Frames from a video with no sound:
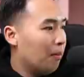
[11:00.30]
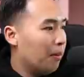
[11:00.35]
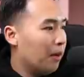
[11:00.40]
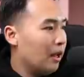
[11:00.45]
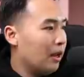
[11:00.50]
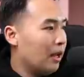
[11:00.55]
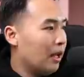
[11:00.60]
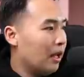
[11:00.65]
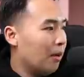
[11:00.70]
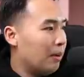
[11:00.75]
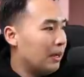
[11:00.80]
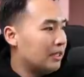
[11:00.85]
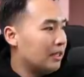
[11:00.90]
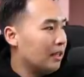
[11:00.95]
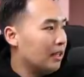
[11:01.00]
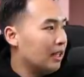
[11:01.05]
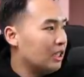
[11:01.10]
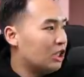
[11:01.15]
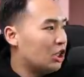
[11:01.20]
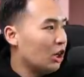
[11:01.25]
But uh,
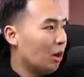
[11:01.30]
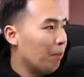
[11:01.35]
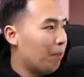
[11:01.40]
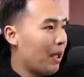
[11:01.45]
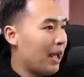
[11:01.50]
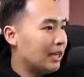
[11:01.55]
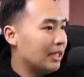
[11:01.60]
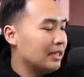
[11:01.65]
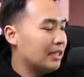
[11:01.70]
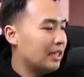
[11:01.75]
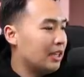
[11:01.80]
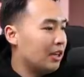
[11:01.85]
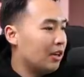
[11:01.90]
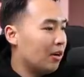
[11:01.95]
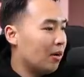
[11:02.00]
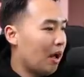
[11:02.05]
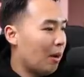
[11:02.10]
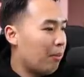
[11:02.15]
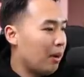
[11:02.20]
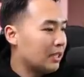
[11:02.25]
basically, let's jump back into
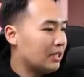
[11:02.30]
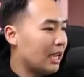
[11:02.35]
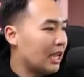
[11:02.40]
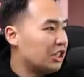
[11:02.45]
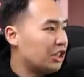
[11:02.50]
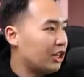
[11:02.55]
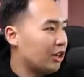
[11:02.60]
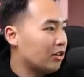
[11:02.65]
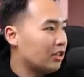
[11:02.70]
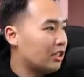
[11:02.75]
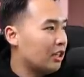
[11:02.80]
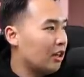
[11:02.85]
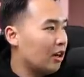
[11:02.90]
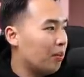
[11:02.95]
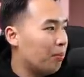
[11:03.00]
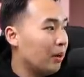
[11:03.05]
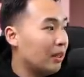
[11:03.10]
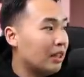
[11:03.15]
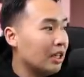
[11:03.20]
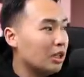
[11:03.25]
here. I bought 10 shares
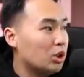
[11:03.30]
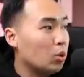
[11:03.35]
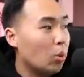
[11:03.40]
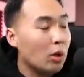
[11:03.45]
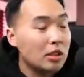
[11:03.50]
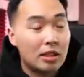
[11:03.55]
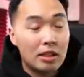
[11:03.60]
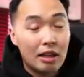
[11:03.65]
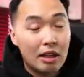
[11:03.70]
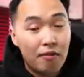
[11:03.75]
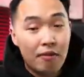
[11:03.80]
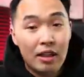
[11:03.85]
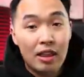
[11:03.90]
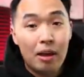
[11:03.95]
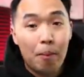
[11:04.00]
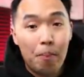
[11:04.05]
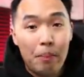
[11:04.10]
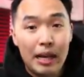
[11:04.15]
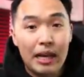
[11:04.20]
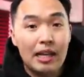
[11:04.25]
here, but this wasn't even
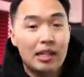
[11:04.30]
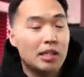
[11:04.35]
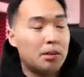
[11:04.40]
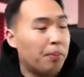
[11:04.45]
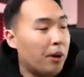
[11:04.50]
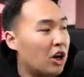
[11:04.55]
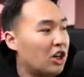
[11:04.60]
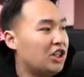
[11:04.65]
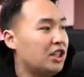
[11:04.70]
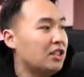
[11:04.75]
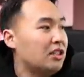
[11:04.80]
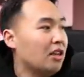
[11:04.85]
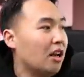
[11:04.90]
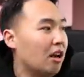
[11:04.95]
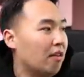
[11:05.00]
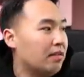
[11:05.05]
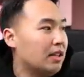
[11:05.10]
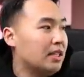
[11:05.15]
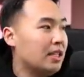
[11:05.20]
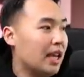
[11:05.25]
the biggest purchase
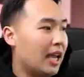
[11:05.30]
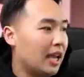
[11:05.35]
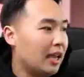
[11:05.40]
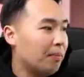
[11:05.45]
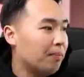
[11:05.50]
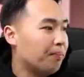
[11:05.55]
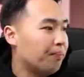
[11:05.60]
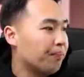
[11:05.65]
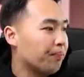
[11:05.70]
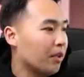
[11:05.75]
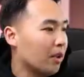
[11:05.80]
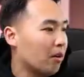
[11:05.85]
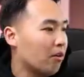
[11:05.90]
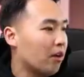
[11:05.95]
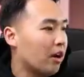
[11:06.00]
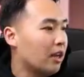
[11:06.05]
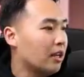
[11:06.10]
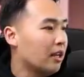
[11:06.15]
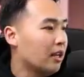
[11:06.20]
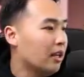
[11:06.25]
of the day. All
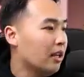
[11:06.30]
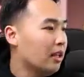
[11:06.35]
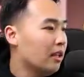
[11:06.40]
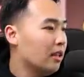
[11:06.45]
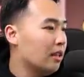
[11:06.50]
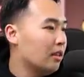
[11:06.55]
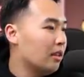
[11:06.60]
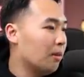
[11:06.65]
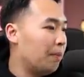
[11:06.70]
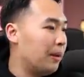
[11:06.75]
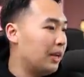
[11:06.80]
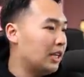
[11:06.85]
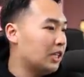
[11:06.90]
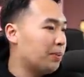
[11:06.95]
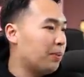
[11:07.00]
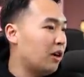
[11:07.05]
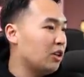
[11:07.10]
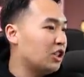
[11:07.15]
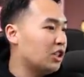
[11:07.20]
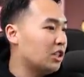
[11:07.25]
right. The
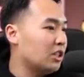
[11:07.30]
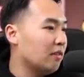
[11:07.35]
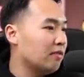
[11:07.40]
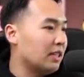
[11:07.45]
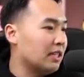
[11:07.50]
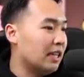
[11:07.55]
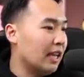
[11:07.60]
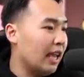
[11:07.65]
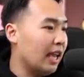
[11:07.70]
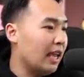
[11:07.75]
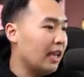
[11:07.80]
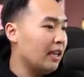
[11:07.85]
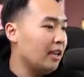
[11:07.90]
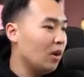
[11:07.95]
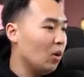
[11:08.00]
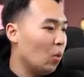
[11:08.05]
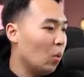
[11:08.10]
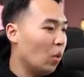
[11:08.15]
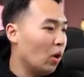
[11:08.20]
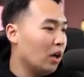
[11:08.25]
biggest purchase of the day
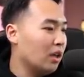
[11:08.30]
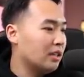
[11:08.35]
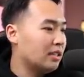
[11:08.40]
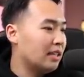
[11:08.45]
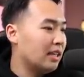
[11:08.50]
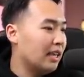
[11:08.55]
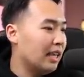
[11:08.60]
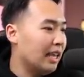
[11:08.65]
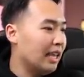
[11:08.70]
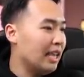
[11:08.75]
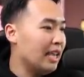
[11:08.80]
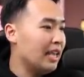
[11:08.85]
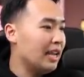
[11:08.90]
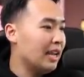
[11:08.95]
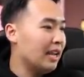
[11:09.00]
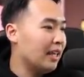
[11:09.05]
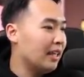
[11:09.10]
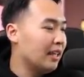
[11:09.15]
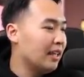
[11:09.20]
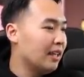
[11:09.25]
was
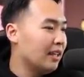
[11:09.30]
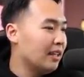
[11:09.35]
in